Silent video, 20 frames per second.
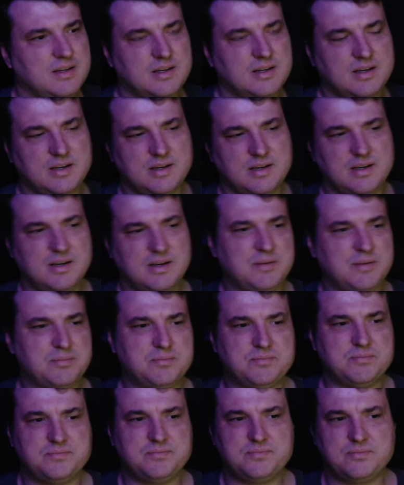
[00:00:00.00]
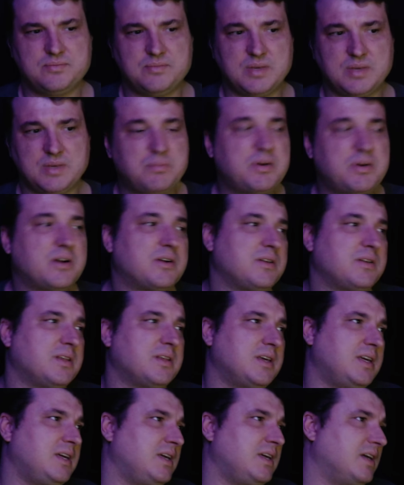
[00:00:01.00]
But
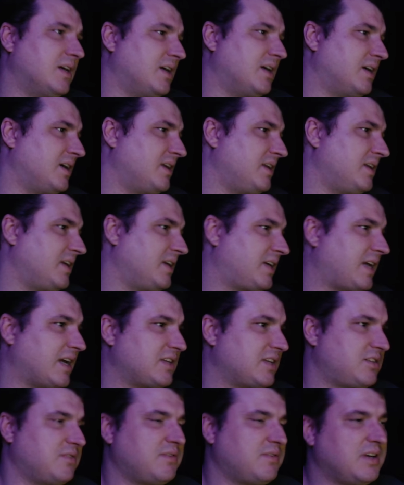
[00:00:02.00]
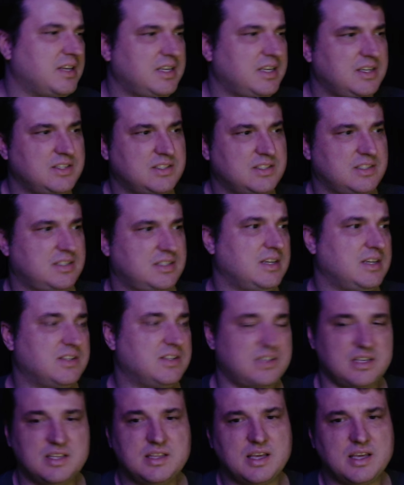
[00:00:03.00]
apparently, Nick Cassavetes is
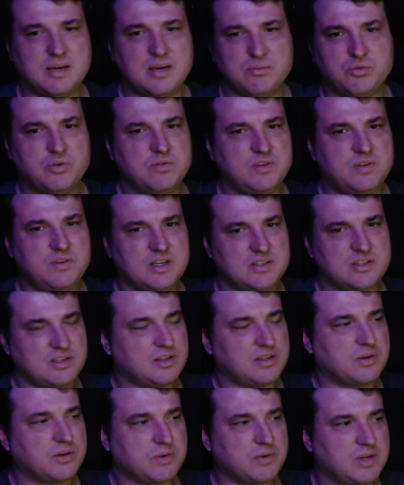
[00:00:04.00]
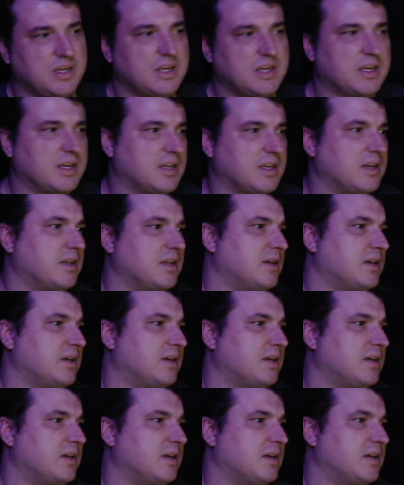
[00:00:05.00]
in that movie as a little kid,